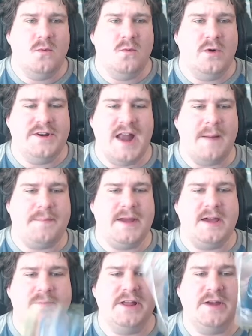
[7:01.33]
would not be
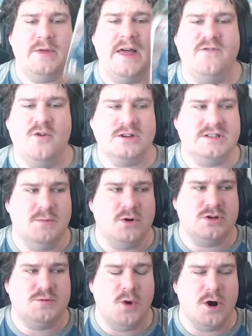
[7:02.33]
complete without Forza
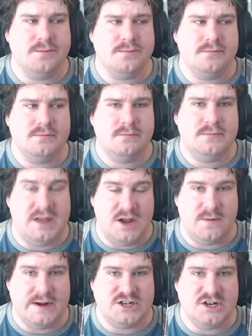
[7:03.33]
Motorsport? The
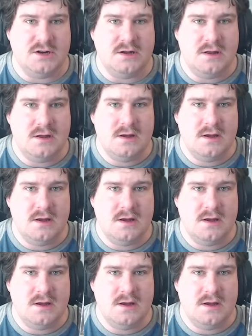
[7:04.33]
original?